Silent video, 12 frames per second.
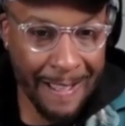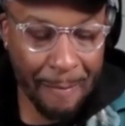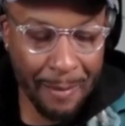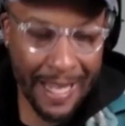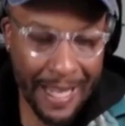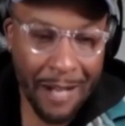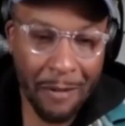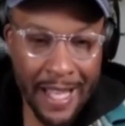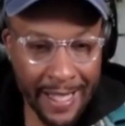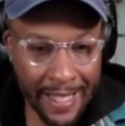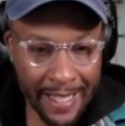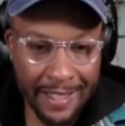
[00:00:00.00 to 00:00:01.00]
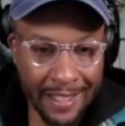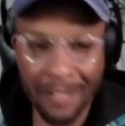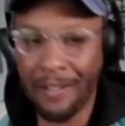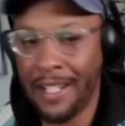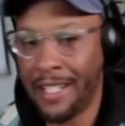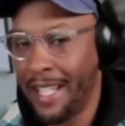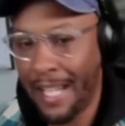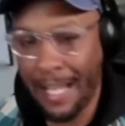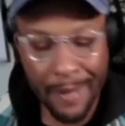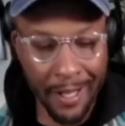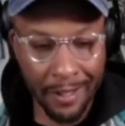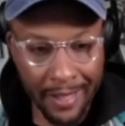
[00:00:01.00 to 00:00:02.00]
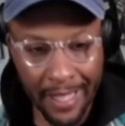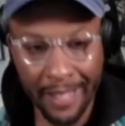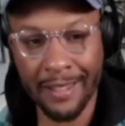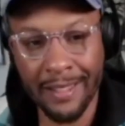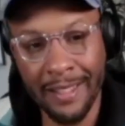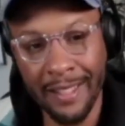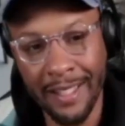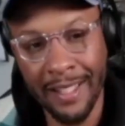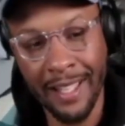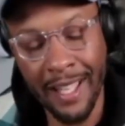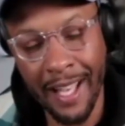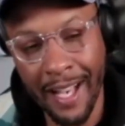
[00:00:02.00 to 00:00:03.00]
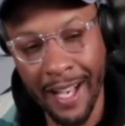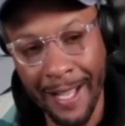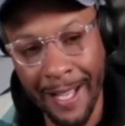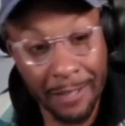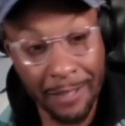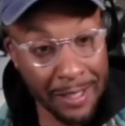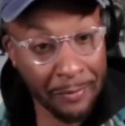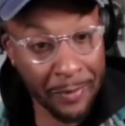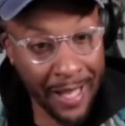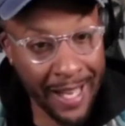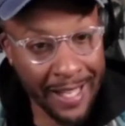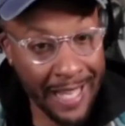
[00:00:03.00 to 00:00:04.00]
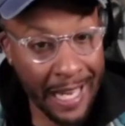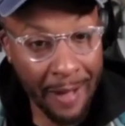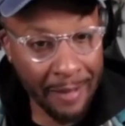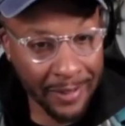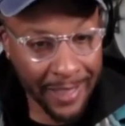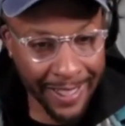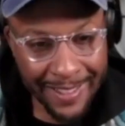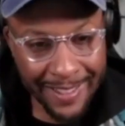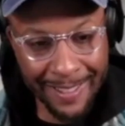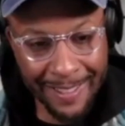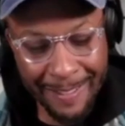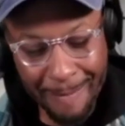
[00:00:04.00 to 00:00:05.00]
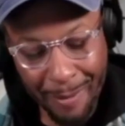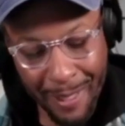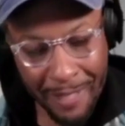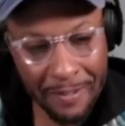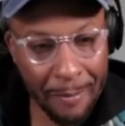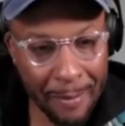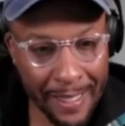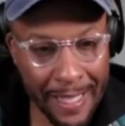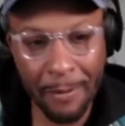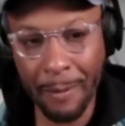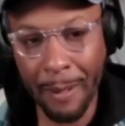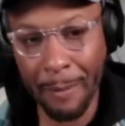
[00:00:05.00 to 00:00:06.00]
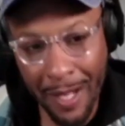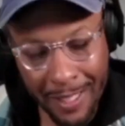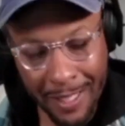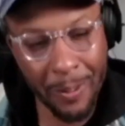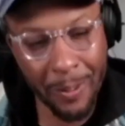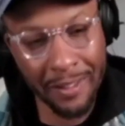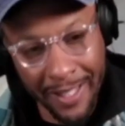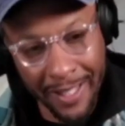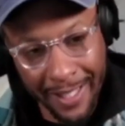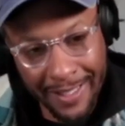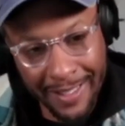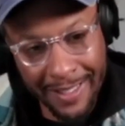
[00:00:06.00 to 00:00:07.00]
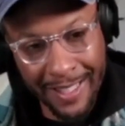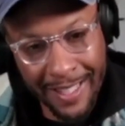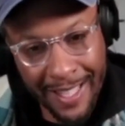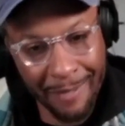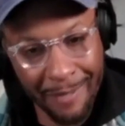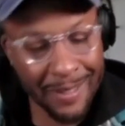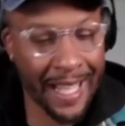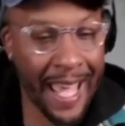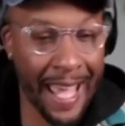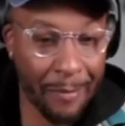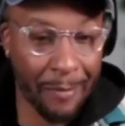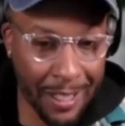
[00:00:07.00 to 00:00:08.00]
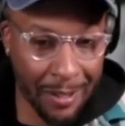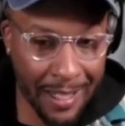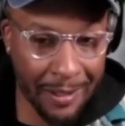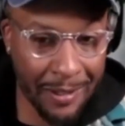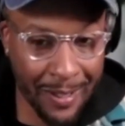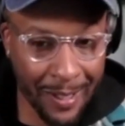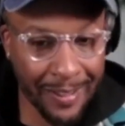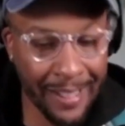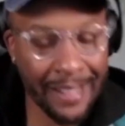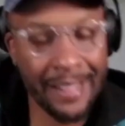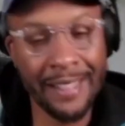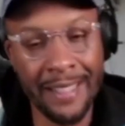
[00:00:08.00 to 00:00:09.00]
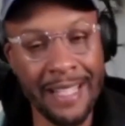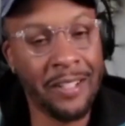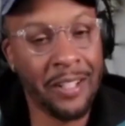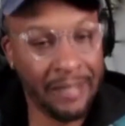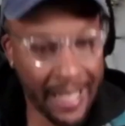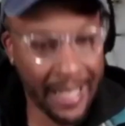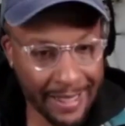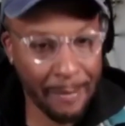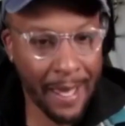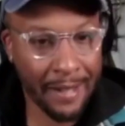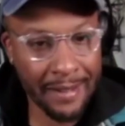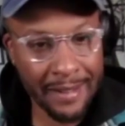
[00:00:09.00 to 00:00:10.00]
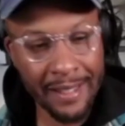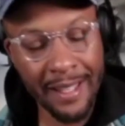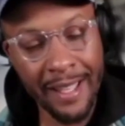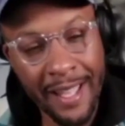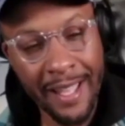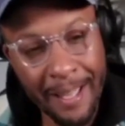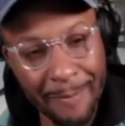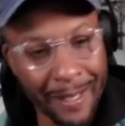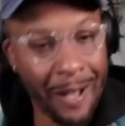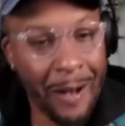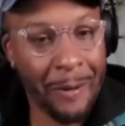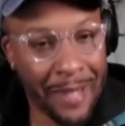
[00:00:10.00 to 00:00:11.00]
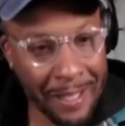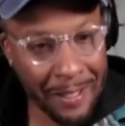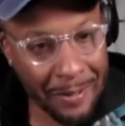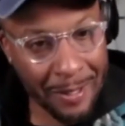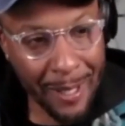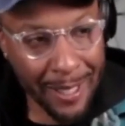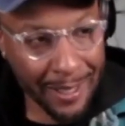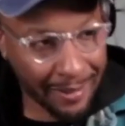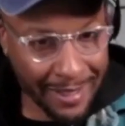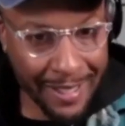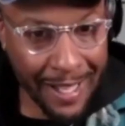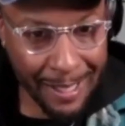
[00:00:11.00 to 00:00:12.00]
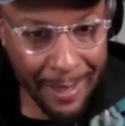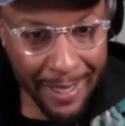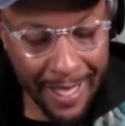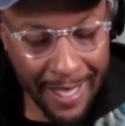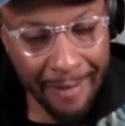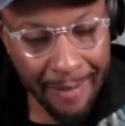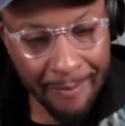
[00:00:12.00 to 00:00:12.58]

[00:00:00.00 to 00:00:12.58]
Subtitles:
but I don't take into consideration anybody on Linux. And the reason for that is I don't have Linux. But if someone came to my project with Linux and was like, hey, when I tried to install it, these are the Linux commands. I'd be like, oh, thank you so much. Let's document that.